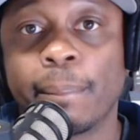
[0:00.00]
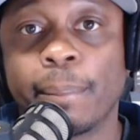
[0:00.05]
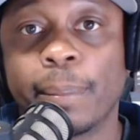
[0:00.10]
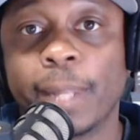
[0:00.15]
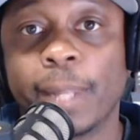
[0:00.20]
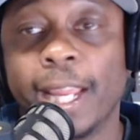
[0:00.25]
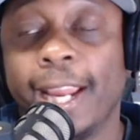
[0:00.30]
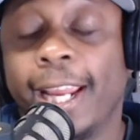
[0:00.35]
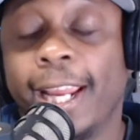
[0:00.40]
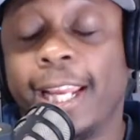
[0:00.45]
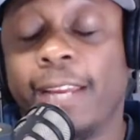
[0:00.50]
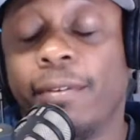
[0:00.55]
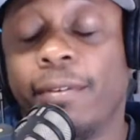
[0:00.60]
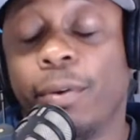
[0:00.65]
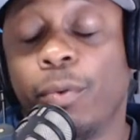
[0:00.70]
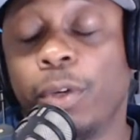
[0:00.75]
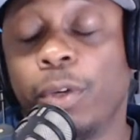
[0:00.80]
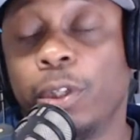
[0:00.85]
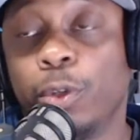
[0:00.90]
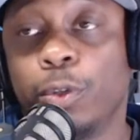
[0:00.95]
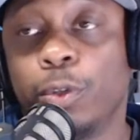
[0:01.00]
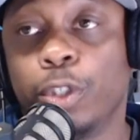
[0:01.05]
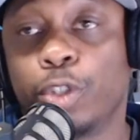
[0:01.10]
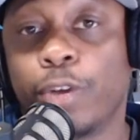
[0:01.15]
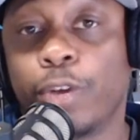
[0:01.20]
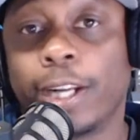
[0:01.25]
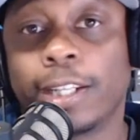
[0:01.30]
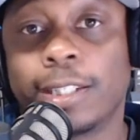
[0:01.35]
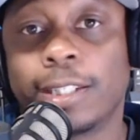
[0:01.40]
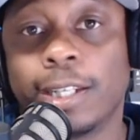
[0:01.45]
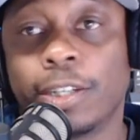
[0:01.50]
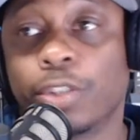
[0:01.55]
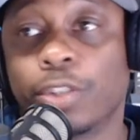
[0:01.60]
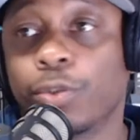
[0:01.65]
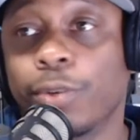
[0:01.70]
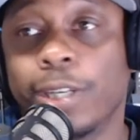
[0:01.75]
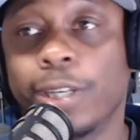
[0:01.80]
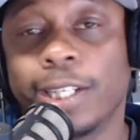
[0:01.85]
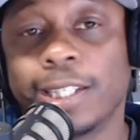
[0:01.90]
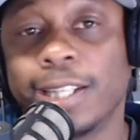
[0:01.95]
And even when Luka tried to set a
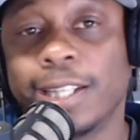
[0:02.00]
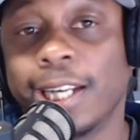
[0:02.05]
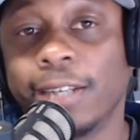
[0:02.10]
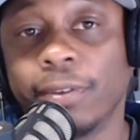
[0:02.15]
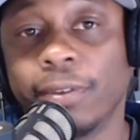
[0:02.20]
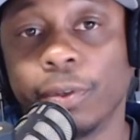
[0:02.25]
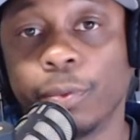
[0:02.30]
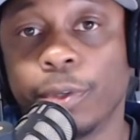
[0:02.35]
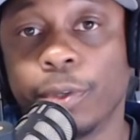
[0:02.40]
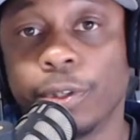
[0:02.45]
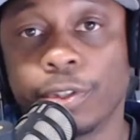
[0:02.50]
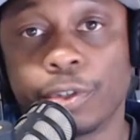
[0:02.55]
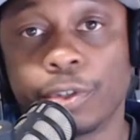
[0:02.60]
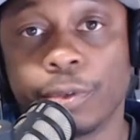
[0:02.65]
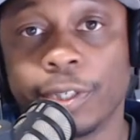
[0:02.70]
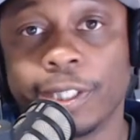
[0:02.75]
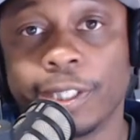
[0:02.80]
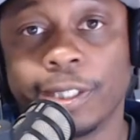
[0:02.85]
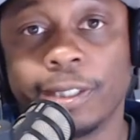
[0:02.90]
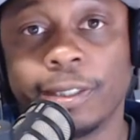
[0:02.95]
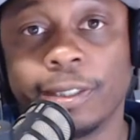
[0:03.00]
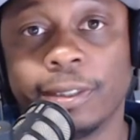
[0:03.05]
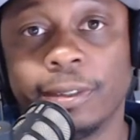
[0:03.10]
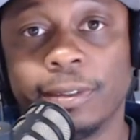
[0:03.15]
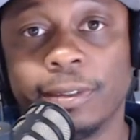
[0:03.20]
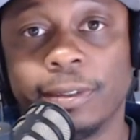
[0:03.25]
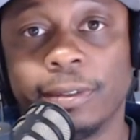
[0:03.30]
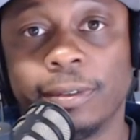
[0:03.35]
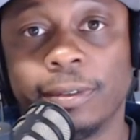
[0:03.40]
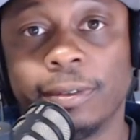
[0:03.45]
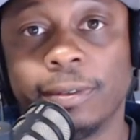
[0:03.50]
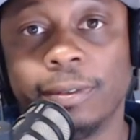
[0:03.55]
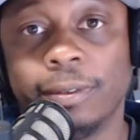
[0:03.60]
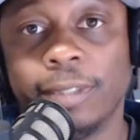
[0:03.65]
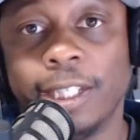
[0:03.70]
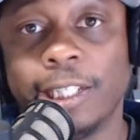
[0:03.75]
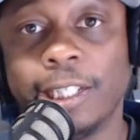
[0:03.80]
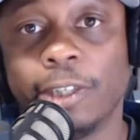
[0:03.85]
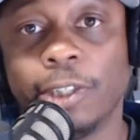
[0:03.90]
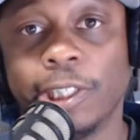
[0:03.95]
screen, it's not even a real screen.
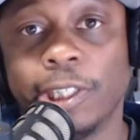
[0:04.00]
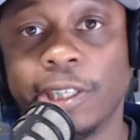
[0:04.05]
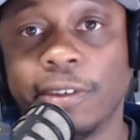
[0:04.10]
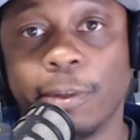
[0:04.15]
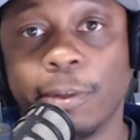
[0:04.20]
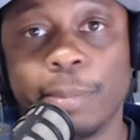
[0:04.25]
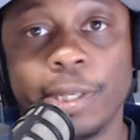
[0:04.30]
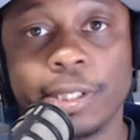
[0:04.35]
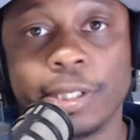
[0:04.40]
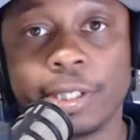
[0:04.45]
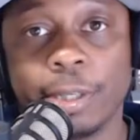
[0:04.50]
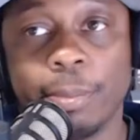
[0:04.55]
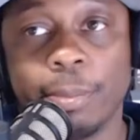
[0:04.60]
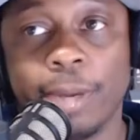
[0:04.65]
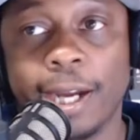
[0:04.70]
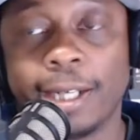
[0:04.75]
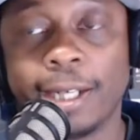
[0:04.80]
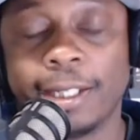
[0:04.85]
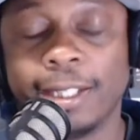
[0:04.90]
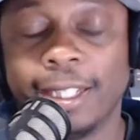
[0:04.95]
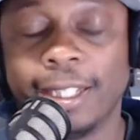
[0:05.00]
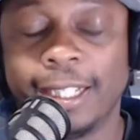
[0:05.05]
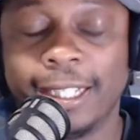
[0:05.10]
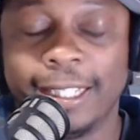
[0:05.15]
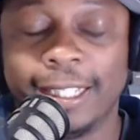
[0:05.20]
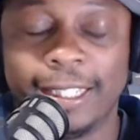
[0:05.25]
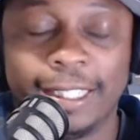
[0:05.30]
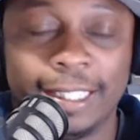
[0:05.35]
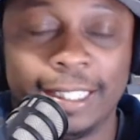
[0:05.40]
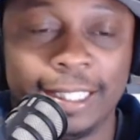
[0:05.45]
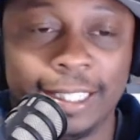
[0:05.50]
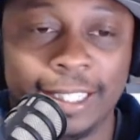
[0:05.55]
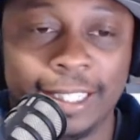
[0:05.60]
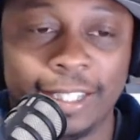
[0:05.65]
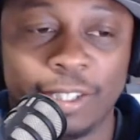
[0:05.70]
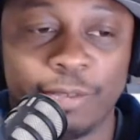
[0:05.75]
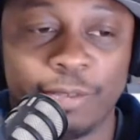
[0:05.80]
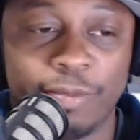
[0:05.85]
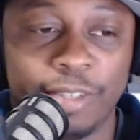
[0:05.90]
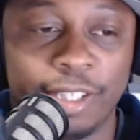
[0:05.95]
He'd only give a piece of the body.
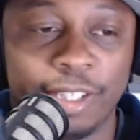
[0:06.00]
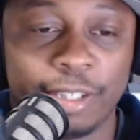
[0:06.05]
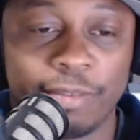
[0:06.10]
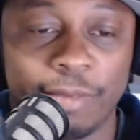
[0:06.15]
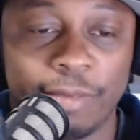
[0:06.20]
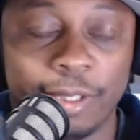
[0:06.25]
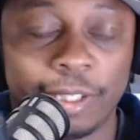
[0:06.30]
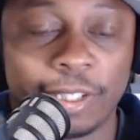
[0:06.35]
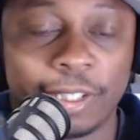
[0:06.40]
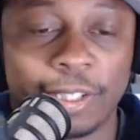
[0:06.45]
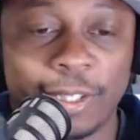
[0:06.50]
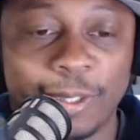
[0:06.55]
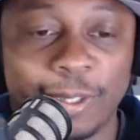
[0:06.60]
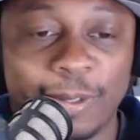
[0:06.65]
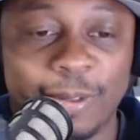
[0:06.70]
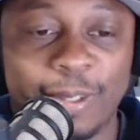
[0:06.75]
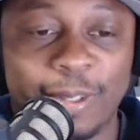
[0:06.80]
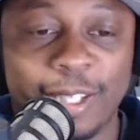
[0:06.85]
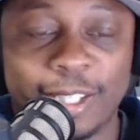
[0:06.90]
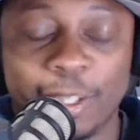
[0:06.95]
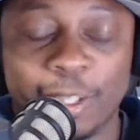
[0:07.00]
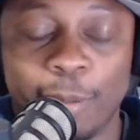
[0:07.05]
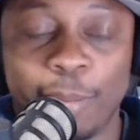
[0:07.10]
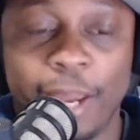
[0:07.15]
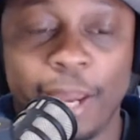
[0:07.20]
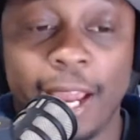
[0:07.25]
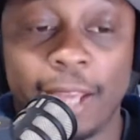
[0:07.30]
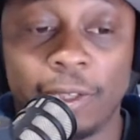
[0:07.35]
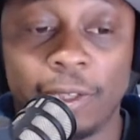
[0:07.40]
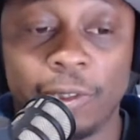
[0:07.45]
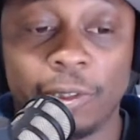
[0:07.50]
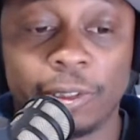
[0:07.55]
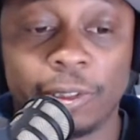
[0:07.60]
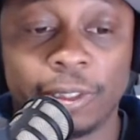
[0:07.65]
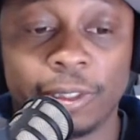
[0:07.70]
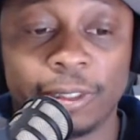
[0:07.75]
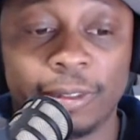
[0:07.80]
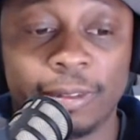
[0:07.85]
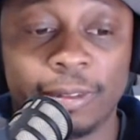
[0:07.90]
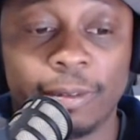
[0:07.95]
It's a bad look,
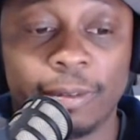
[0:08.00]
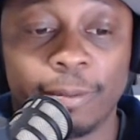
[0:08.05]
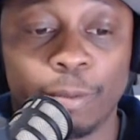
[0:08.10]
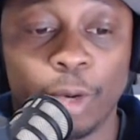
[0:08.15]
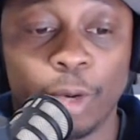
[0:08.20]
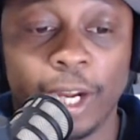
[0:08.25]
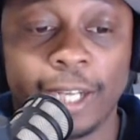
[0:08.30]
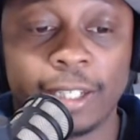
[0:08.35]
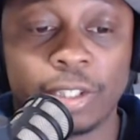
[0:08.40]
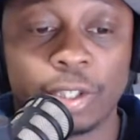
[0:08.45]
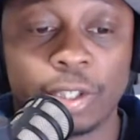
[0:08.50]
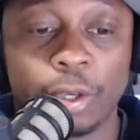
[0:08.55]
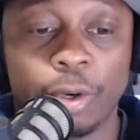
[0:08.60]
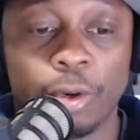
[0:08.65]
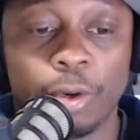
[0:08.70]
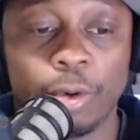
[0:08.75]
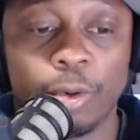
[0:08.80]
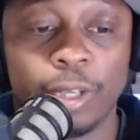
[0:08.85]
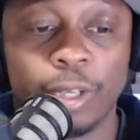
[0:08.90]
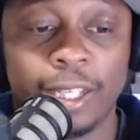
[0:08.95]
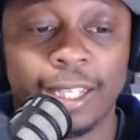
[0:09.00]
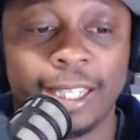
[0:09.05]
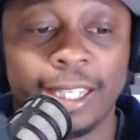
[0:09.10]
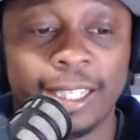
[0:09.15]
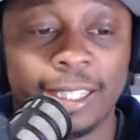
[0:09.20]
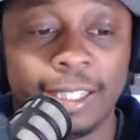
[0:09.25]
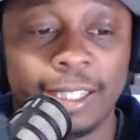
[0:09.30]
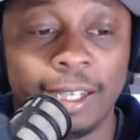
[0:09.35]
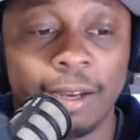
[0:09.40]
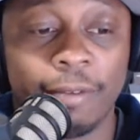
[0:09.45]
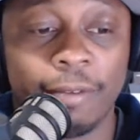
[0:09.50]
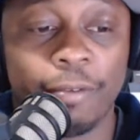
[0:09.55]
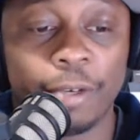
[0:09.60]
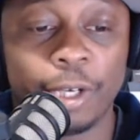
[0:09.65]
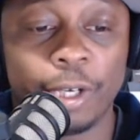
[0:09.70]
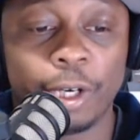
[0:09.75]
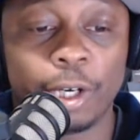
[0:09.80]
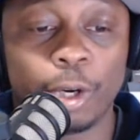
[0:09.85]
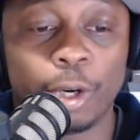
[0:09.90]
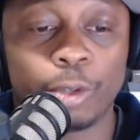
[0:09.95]
right? So yeah, for
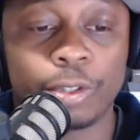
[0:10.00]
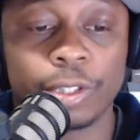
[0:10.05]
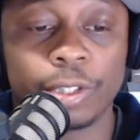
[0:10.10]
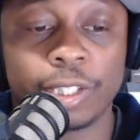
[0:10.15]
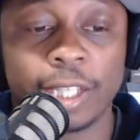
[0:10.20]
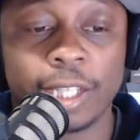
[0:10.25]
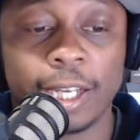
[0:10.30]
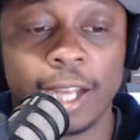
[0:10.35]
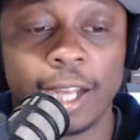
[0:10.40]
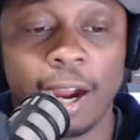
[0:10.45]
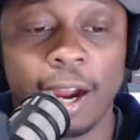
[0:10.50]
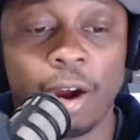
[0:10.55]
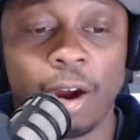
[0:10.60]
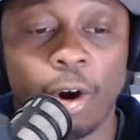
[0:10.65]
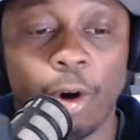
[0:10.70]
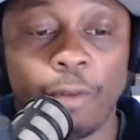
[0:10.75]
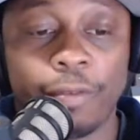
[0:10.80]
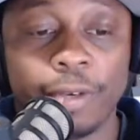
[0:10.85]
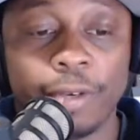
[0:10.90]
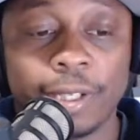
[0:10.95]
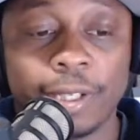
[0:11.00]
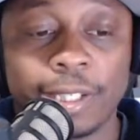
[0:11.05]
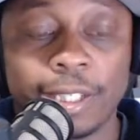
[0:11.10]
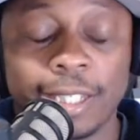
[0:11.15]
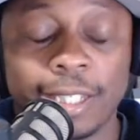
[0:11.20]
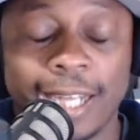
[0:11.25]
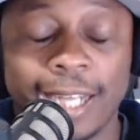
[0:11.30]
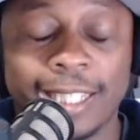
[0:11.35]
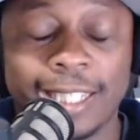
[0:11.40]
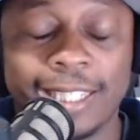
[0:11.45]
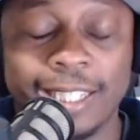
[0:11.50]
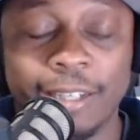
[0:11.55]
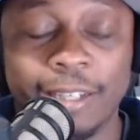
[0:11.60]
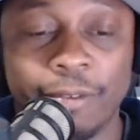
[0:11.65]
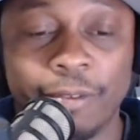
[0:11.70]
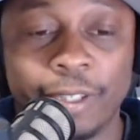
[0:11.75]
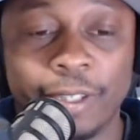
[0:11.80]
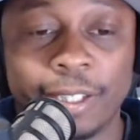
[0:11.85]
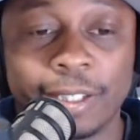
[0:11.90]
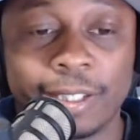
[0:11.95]
your coach to say our offense is our
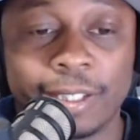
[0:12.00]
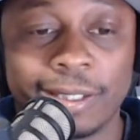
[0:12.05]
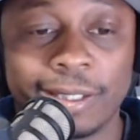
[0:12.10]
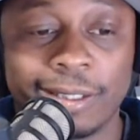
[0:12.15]
defense,